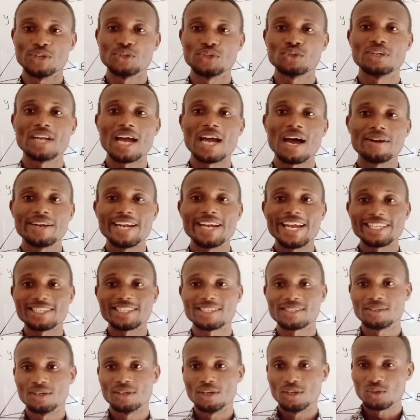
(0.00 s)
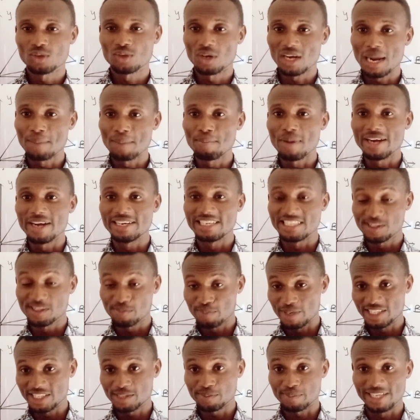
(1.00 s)
So now let's talk about
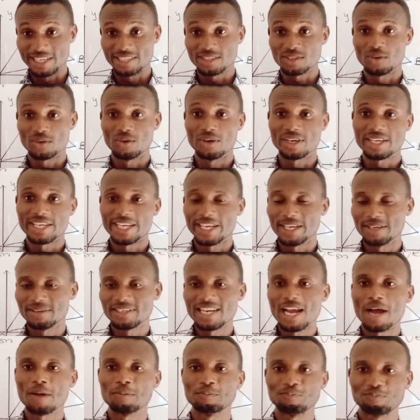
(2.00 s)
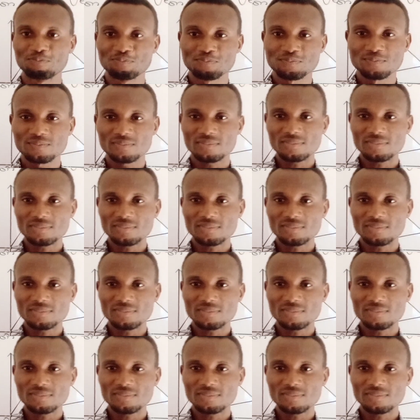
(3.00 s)
displacement, okay? Now,